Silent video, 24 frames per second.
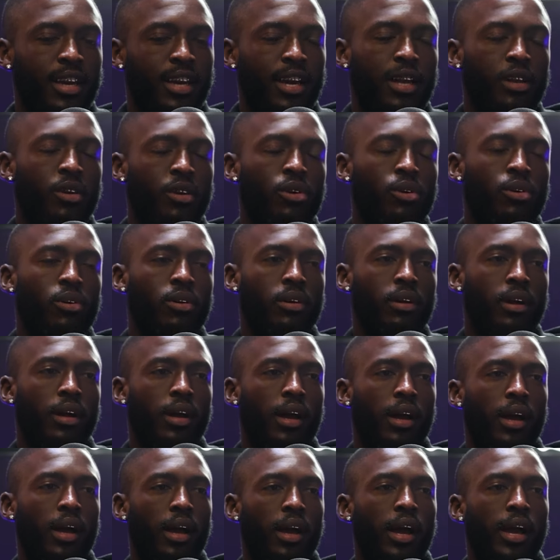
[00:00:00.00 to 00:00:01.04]
Yeah, you know, no,
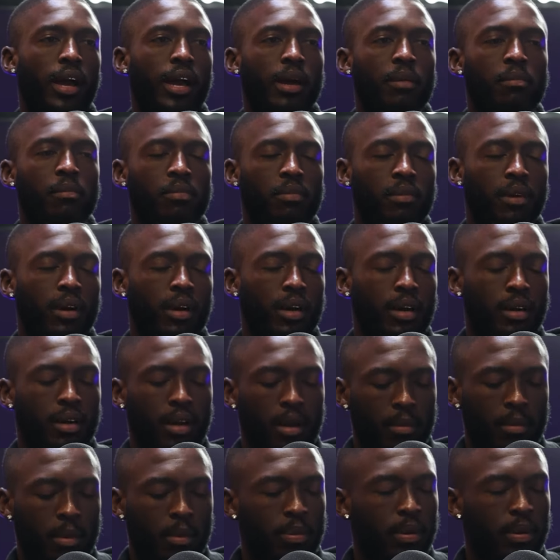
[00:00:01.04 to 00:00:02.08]
rap, I, I am. Uh,
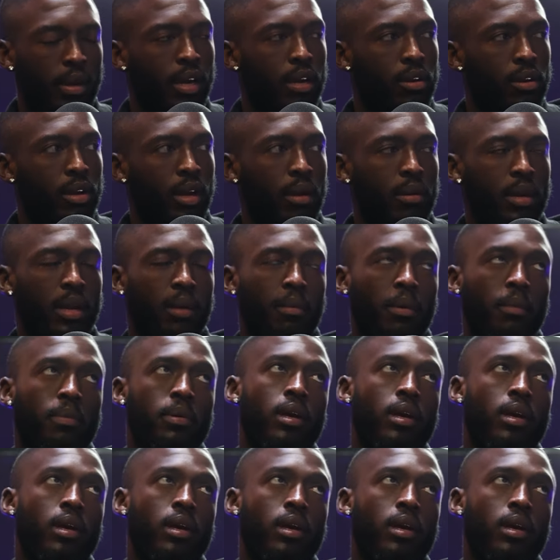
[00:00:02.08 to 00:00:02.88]
I'm a piano, and I'm a